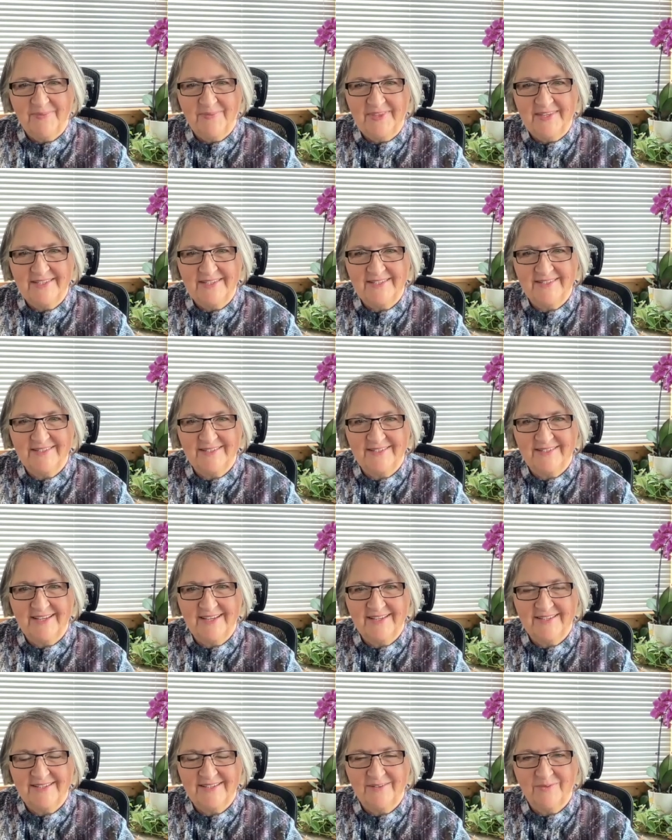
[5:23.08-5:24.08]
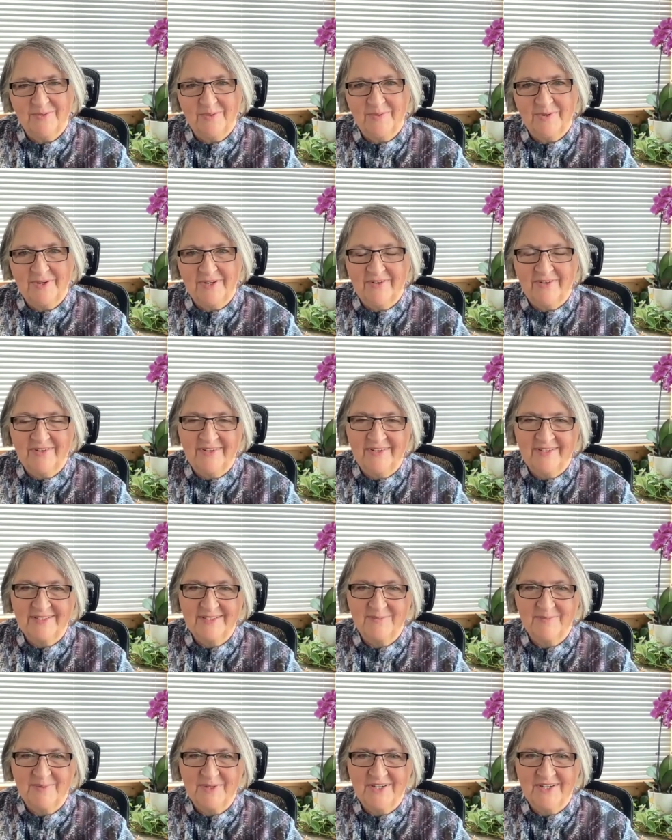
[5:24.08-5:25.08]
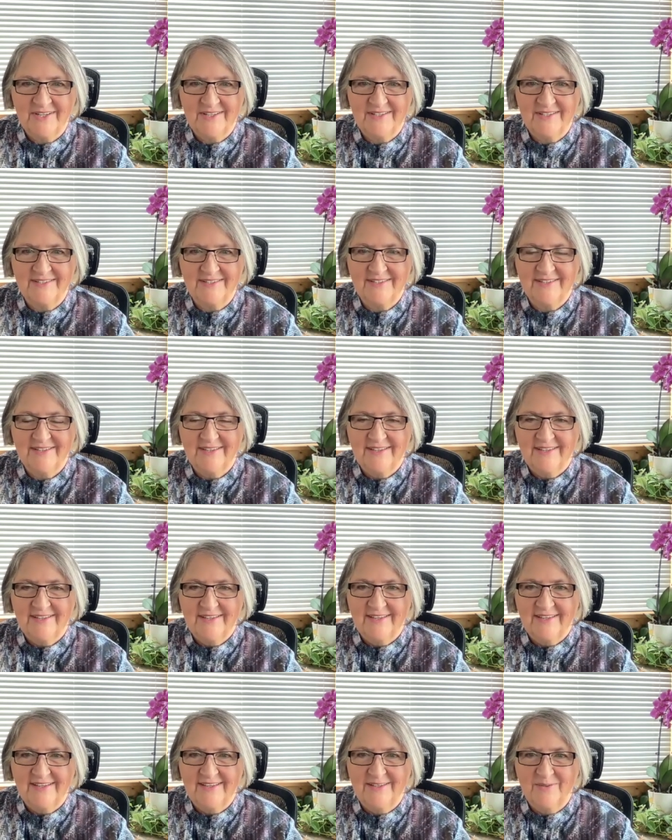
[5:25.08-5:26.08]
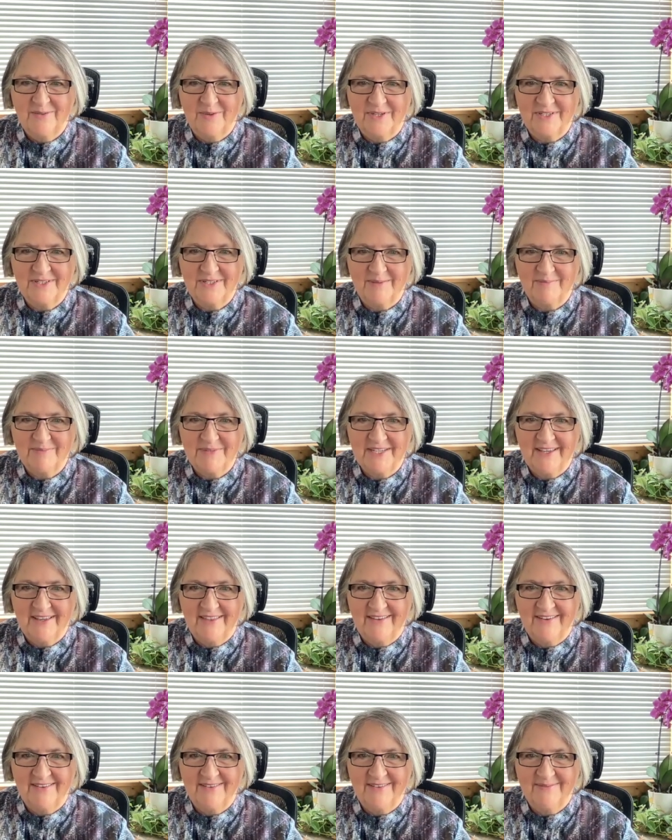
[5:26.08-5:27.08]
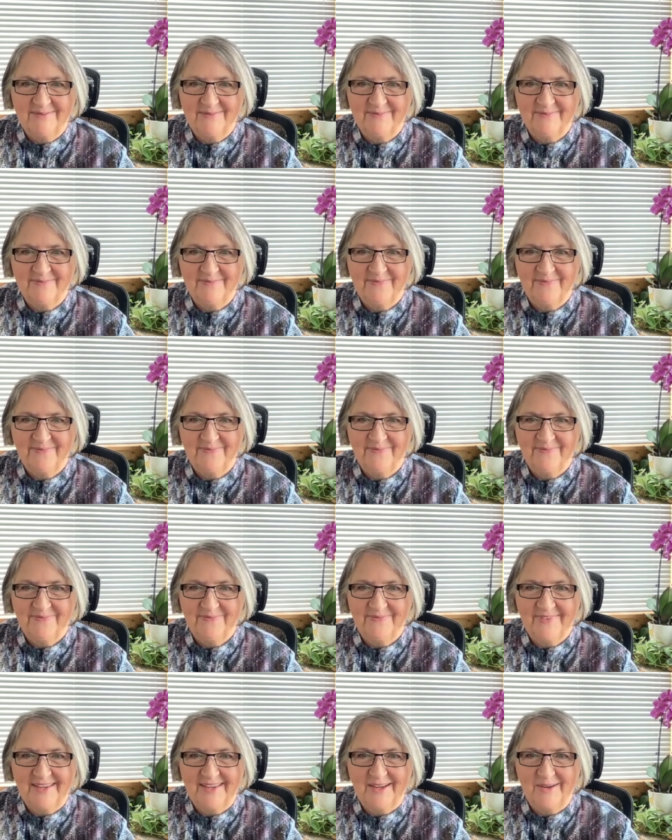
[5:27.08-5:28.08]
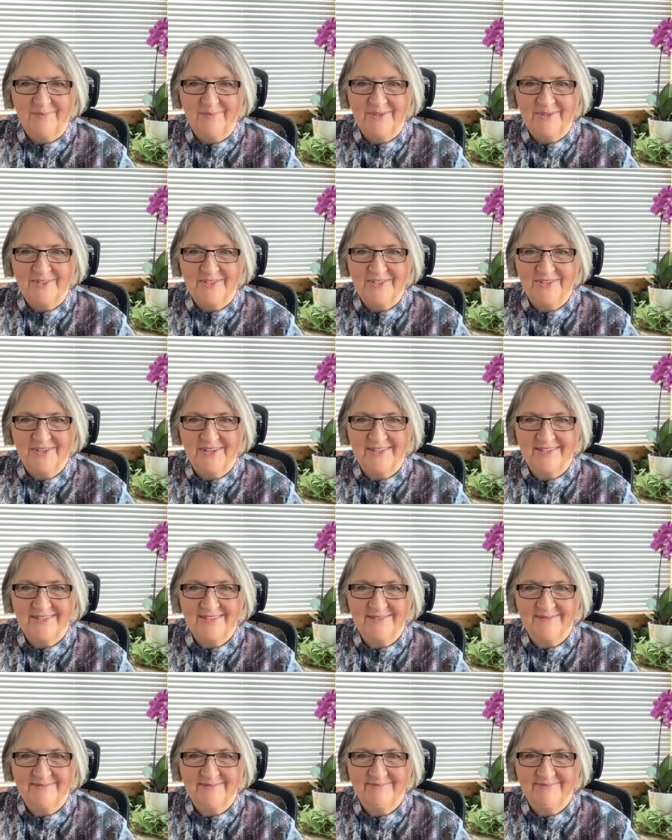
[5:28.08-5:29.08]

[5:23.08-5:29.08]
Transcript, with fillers: this is a taste of what we're going to experience in the workshop together. I hope you can join us.